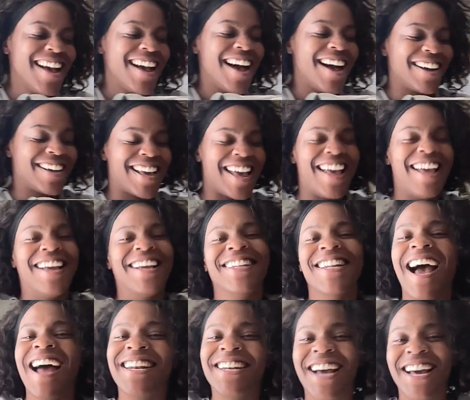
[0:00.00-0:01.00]
Okay,
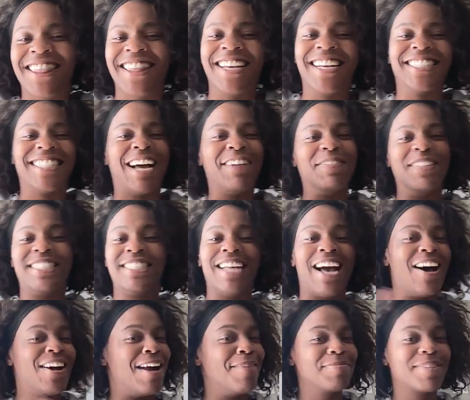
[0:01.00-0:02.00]
not nothing, because I'm his
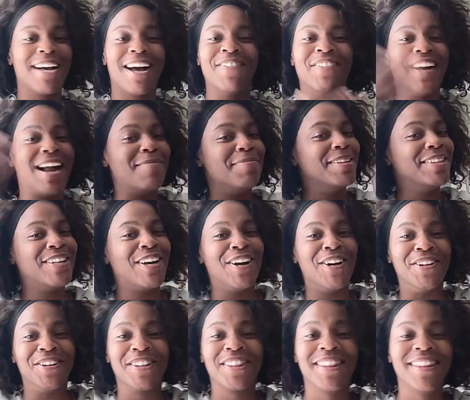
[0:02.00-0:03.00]
child. I'm covered. I'm in the
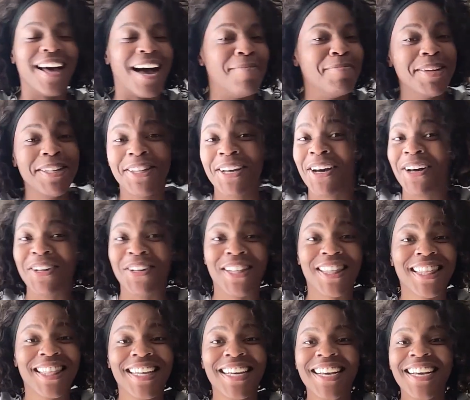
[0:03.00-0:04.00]
oath.
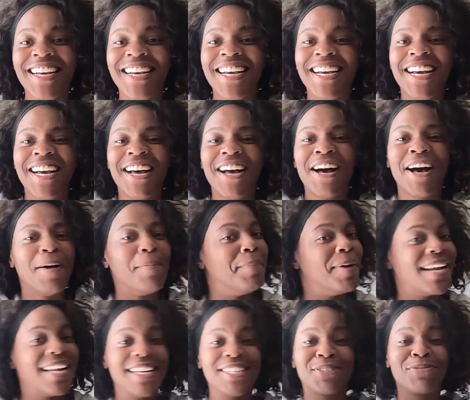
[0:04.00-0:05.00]
But
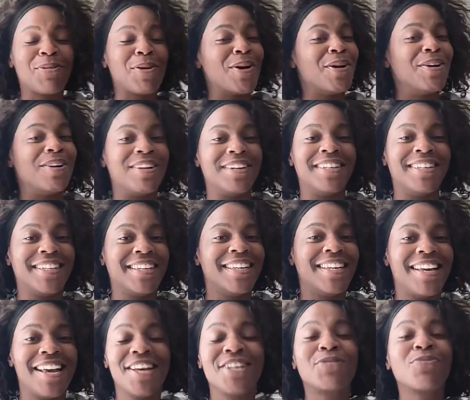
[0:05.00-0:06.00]
his word
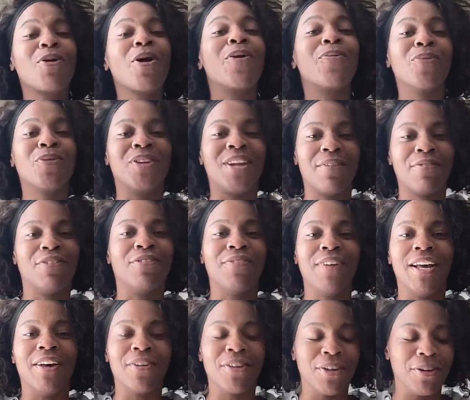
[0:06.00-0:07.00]
will never
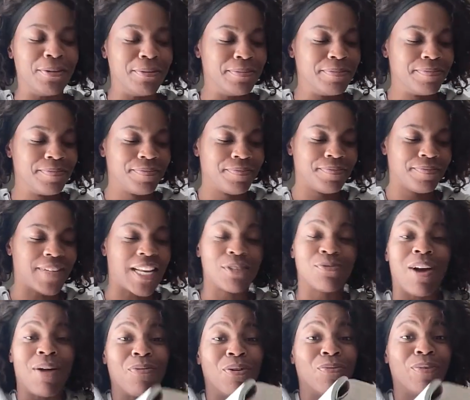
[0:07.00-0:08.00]
fail you. That's
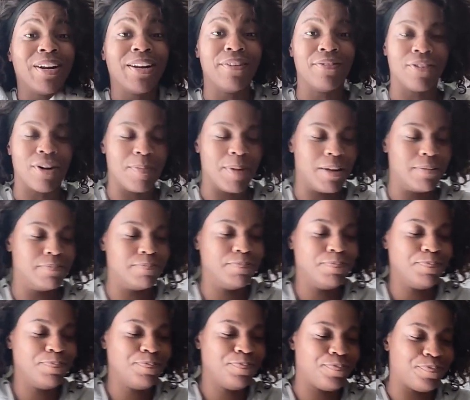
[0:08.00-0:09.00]
why we're reading from it.
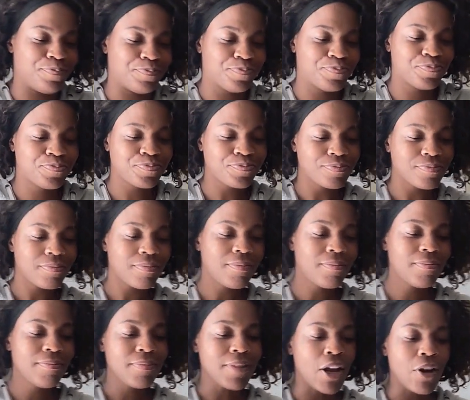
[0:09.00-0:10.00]

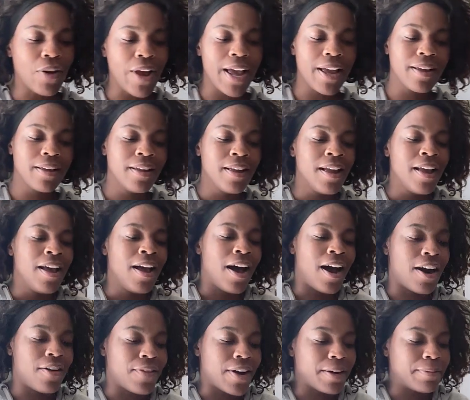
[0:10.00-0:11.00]
Okay?
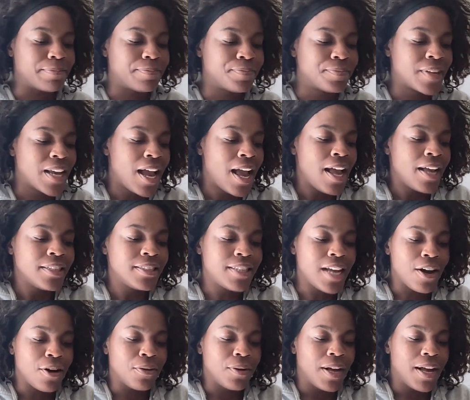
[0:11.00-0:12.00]
All right.
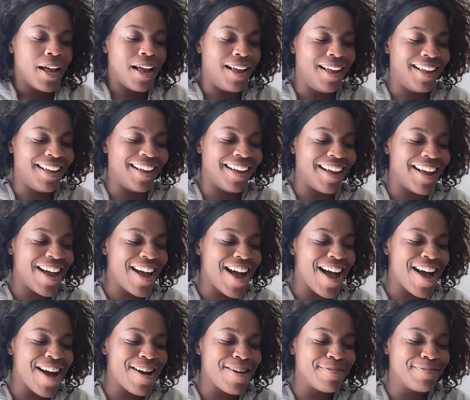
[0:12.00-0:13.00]
So,
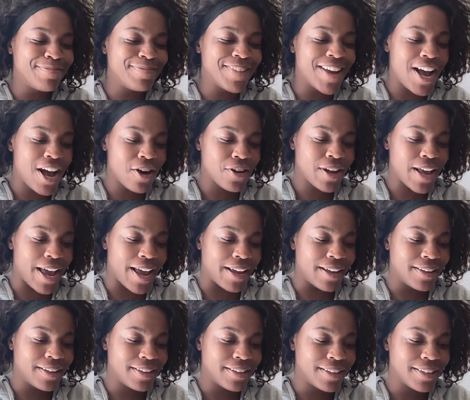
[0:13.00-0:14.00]
okay.